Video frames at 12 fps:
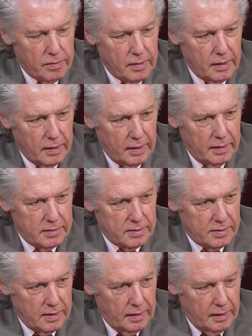you think
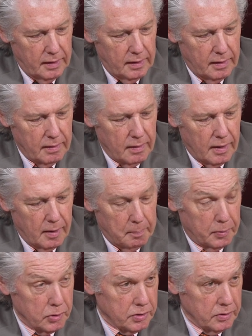is the
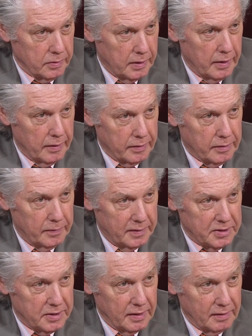uh, personal
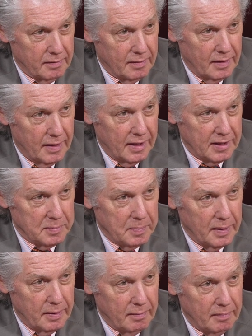characteristic that has
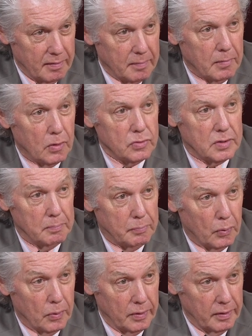been the most
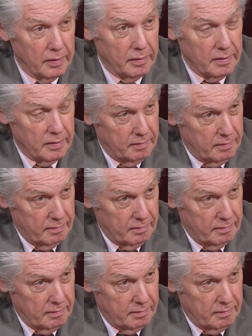important